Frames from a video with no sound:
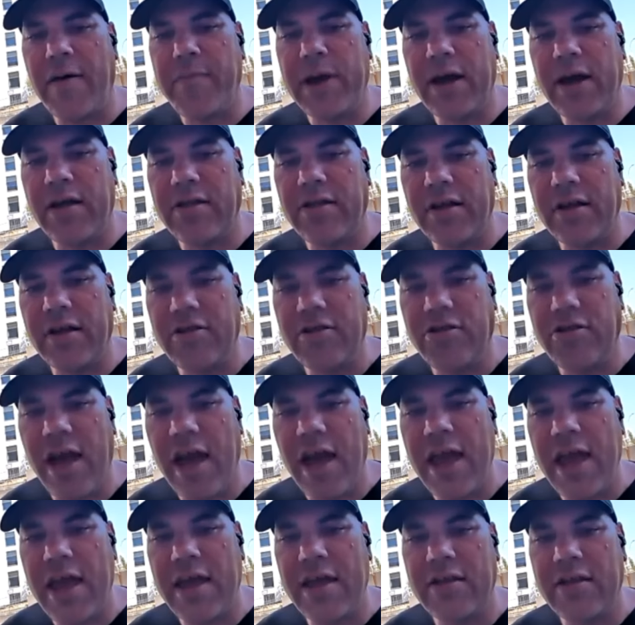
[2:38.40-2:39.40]
that because the
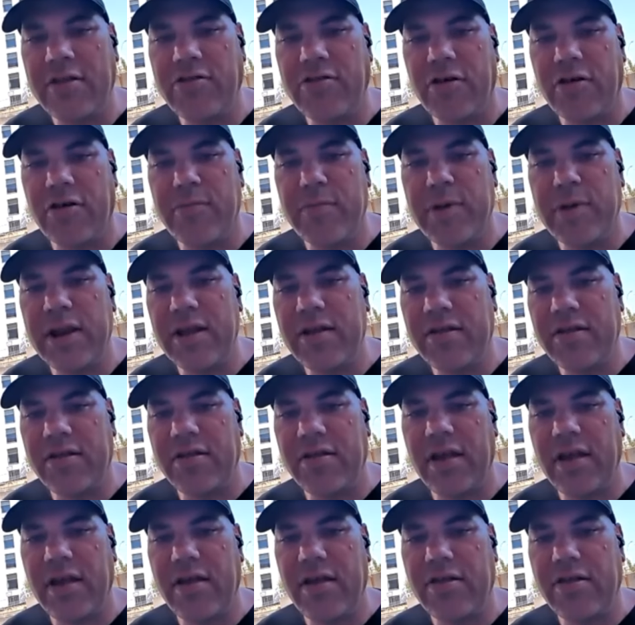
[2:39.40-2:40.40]
J in German
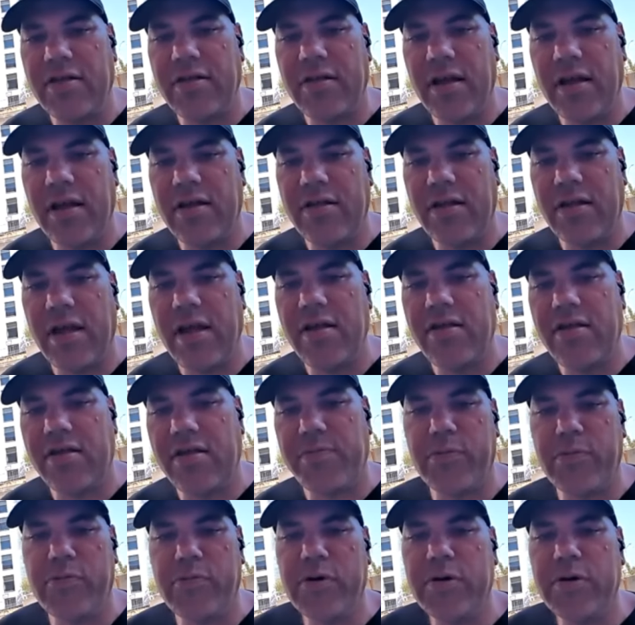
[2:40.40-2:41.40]
is
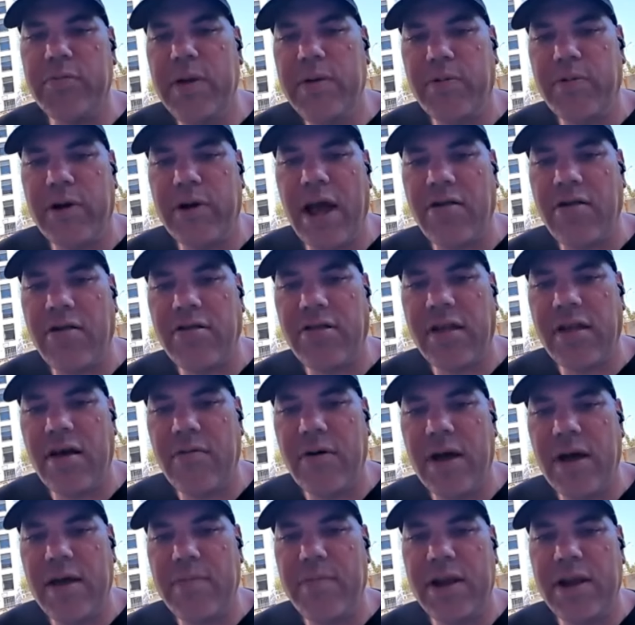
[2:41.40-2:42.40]
would be pronounced
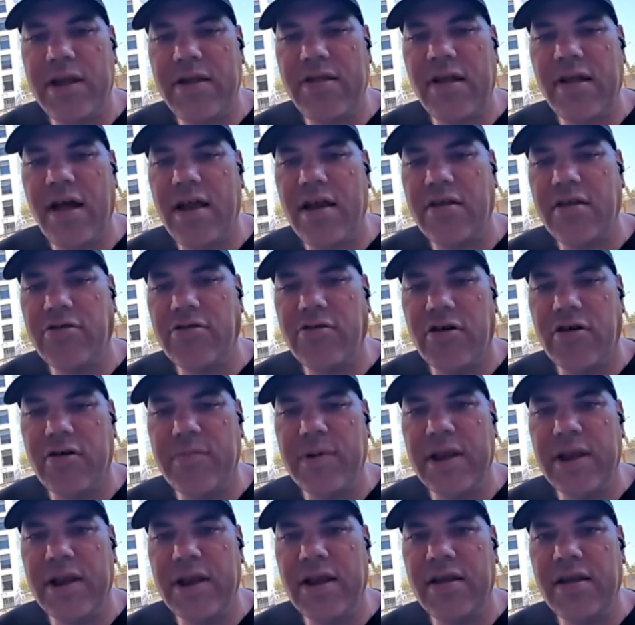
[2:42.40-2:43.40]
that way, but he's not a
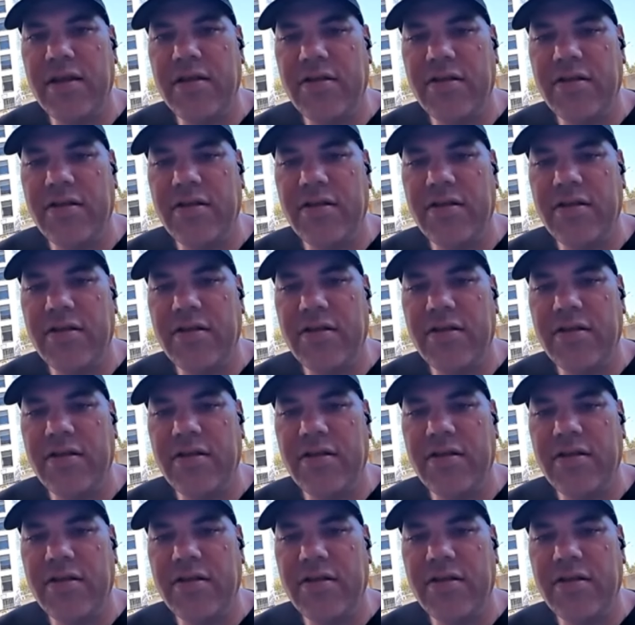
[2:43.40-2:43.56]
German, and